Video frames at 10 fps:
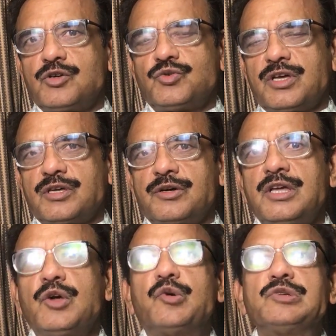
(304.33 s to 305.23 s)
altogether,
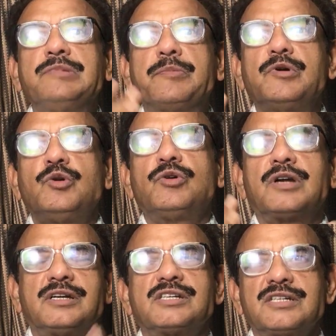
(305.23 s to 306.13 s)
which people don't
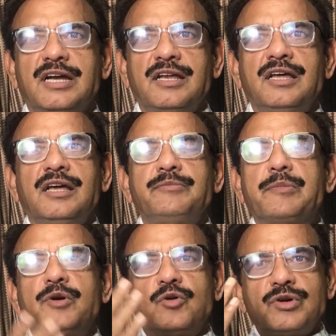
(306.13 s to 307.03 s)
understand,
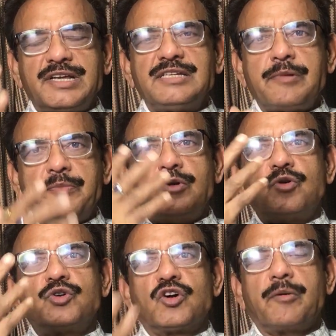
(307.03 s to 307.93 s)
people don't teach, people
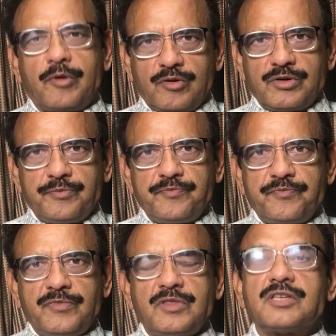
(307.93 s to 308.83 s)
don't talk about.
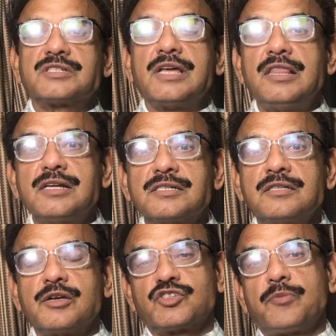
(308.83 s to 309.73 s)
The sellers,
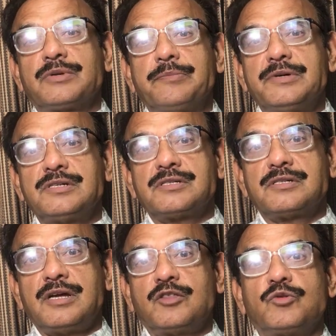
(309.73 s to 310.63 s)
the shopkeepers,
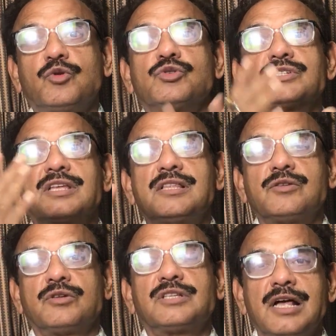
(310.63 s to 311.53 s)
and those who sell
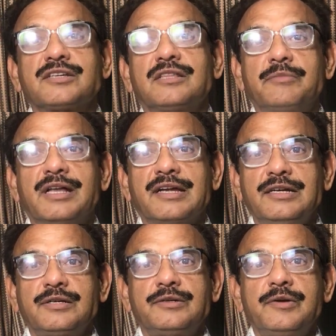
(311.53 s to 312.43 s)
Rudraksh in the
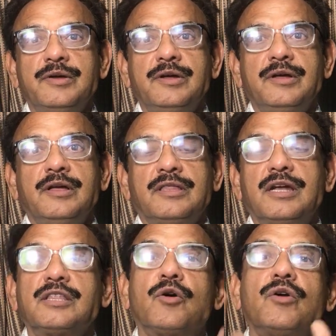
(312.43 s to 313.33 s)
market,
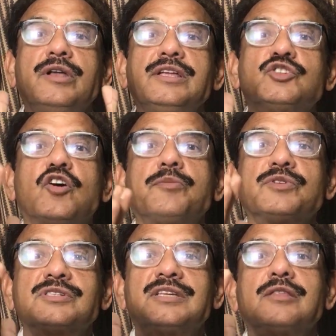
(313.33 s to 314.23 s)
that is the only job
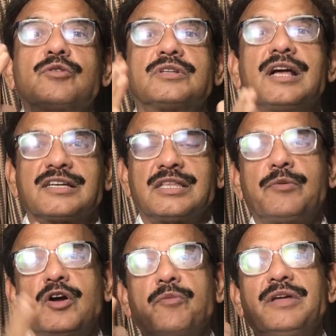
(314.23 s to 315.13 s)
to sell Rudraksh. They
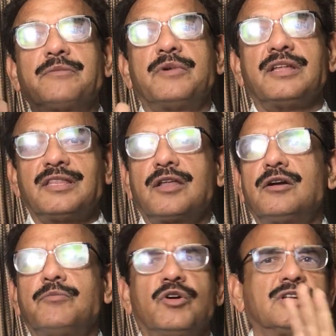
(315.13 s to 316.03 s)
want to make money. They are
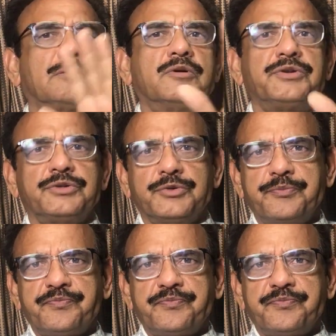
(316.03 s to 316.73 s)
not bothered about you.